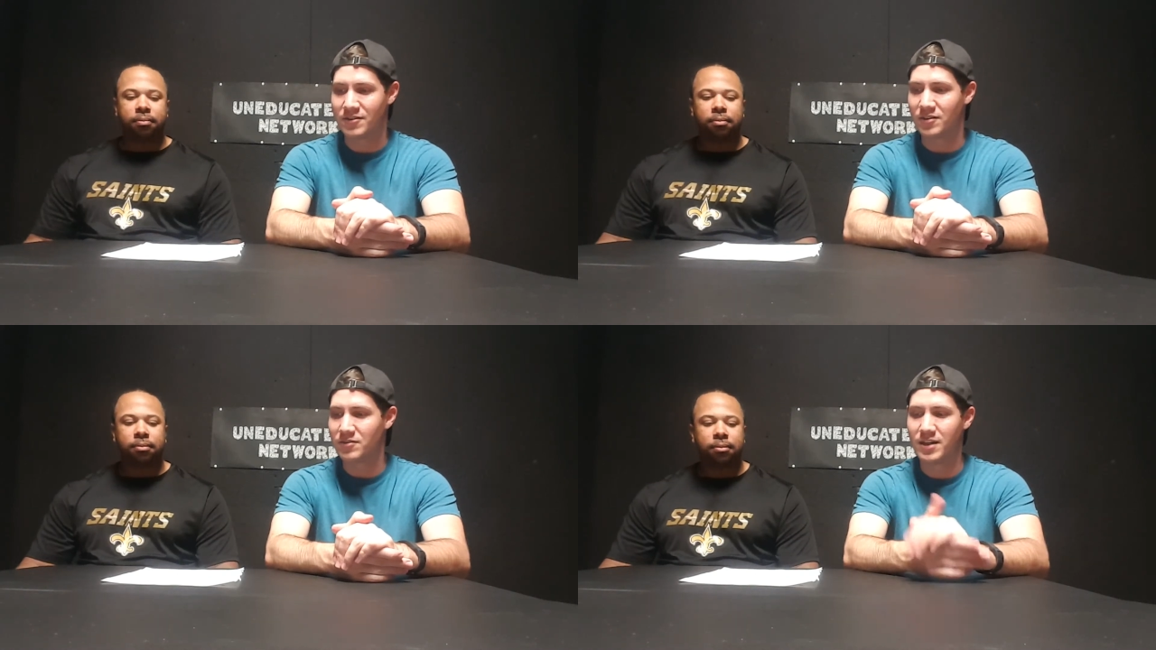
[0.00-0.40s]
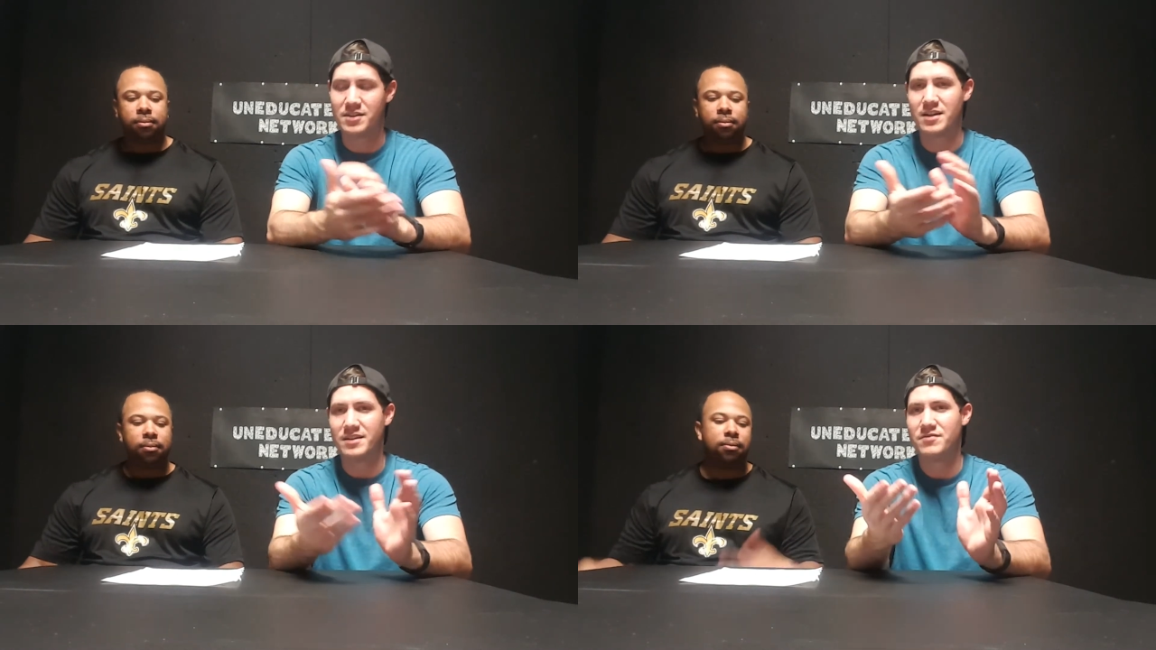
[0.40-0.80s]
Speaker 1: I don't know. I
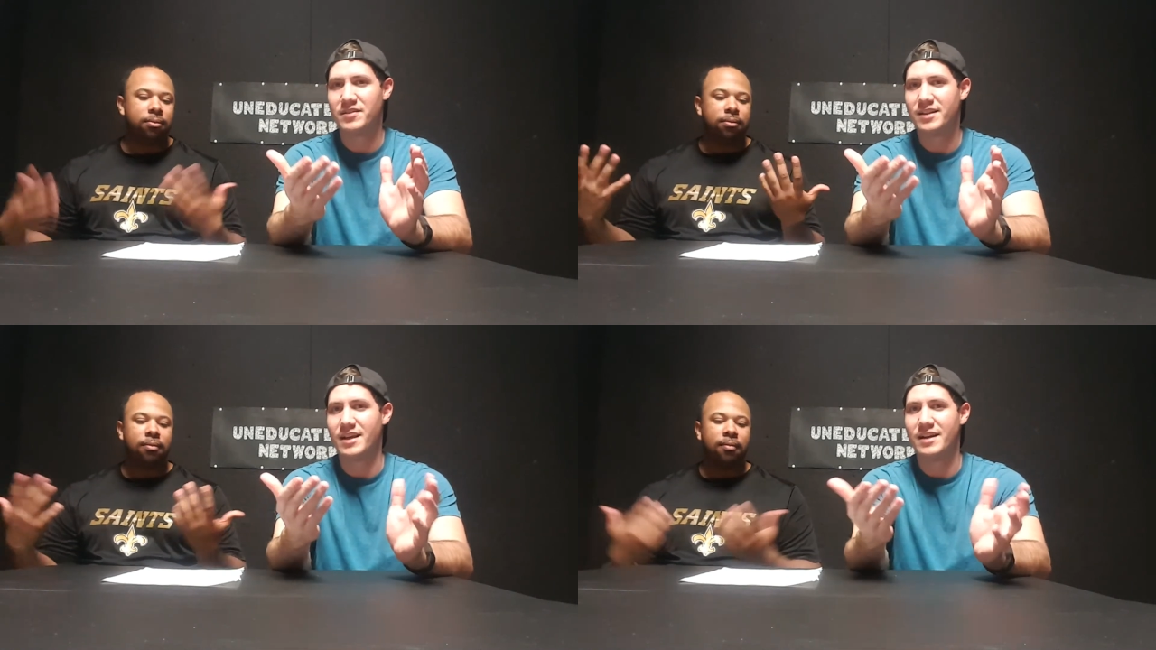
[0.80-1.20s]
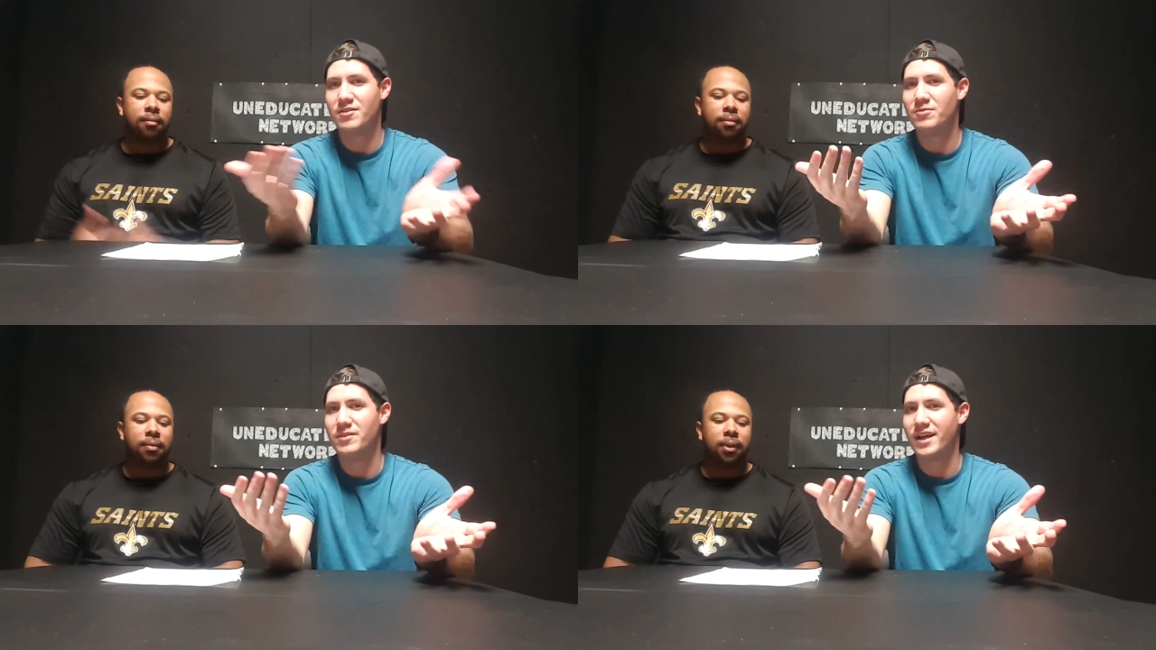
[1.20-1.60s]
just, I just feel like I
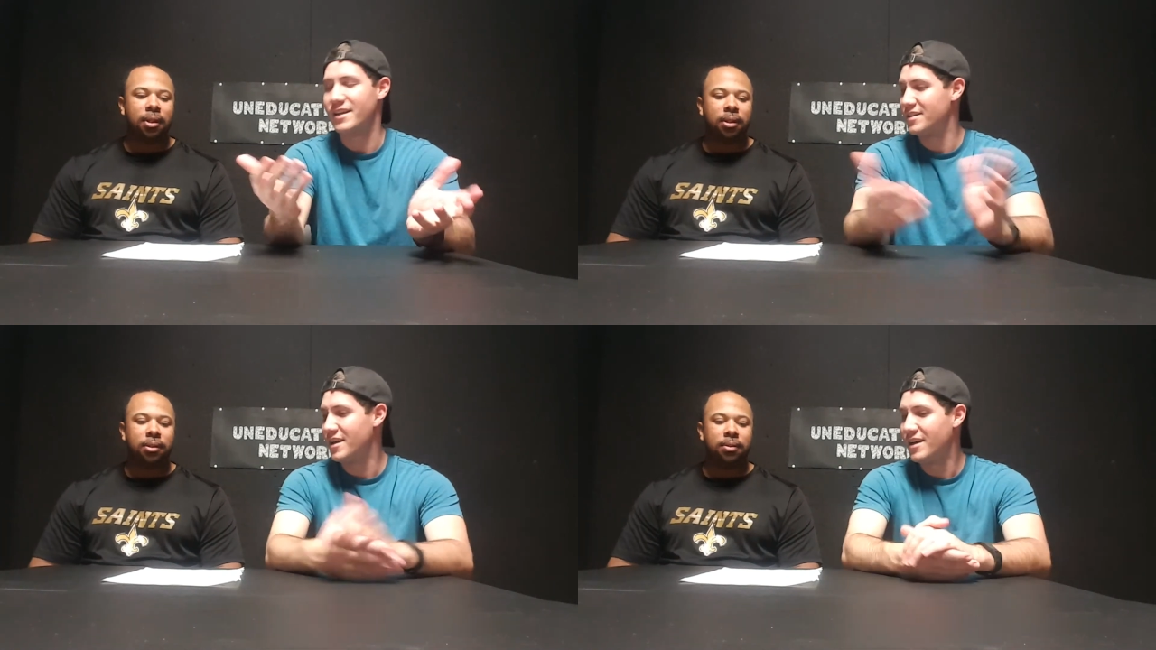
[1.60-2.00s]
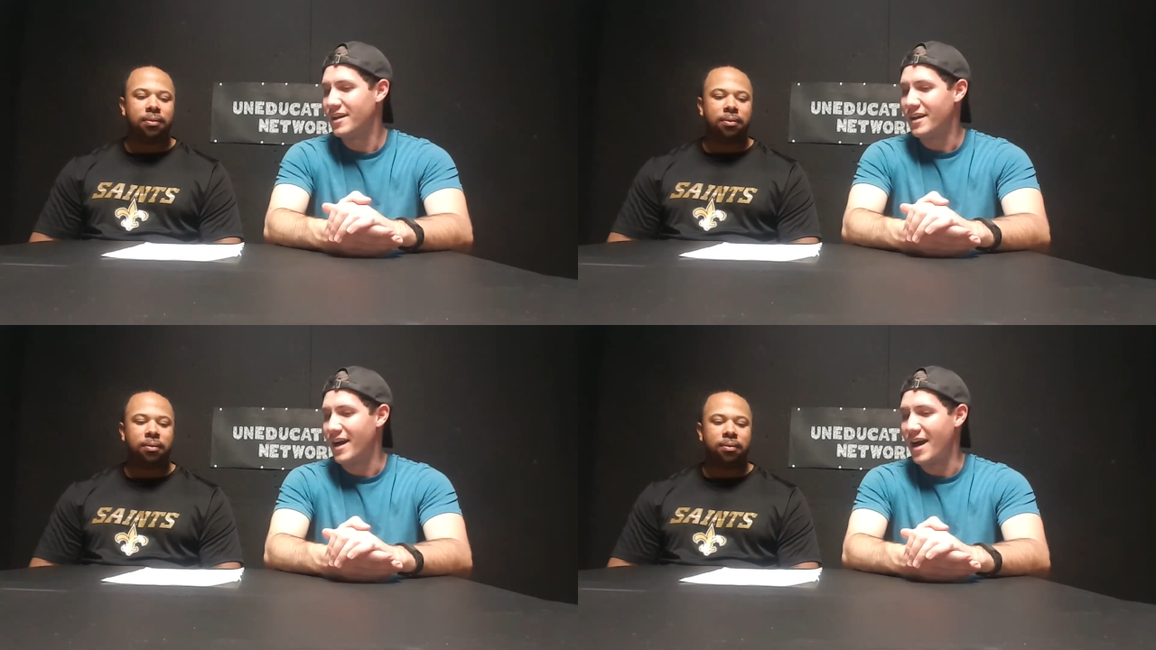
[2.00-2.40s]
don't like
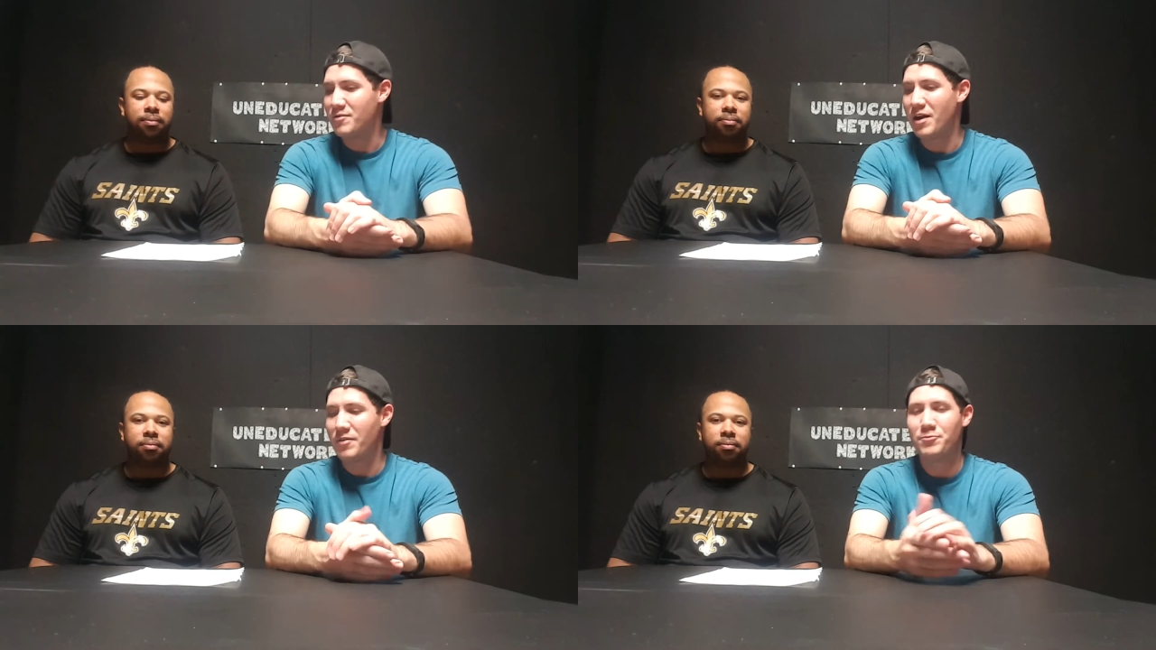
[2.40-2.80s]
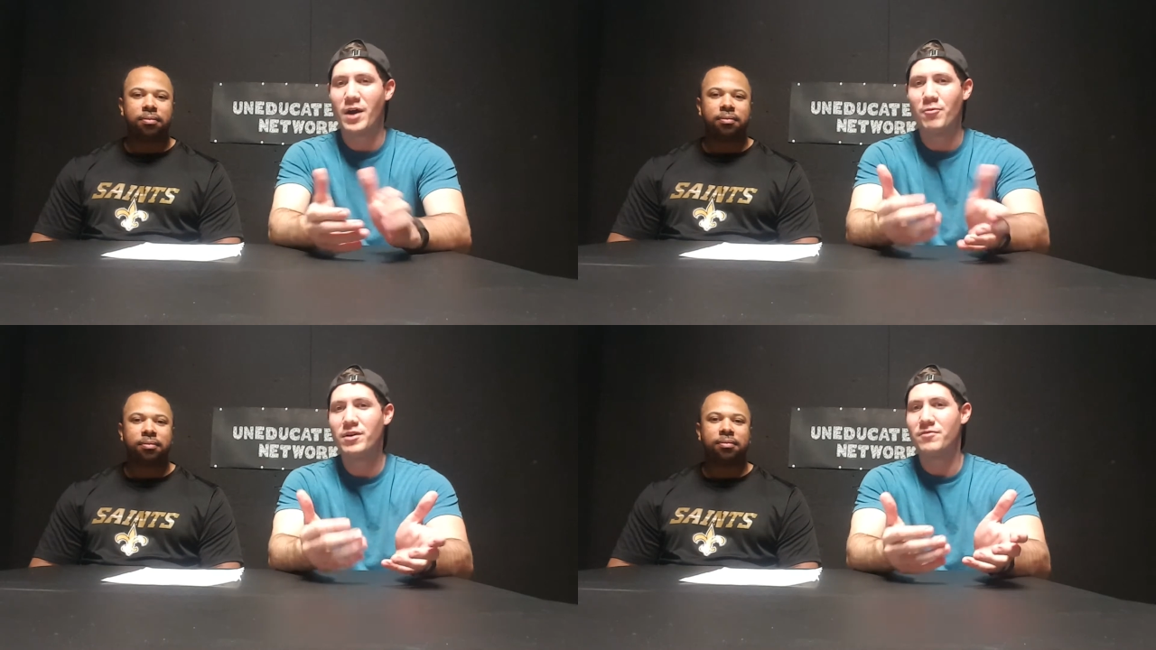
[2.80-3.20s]
I,
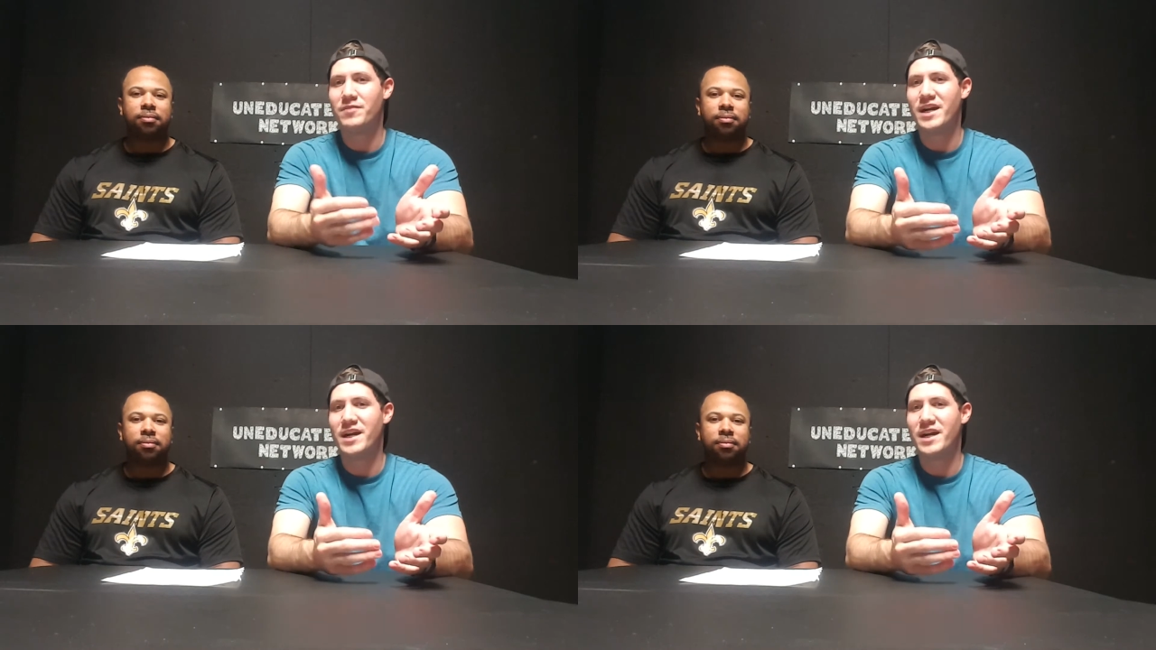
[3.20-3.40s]
I, want to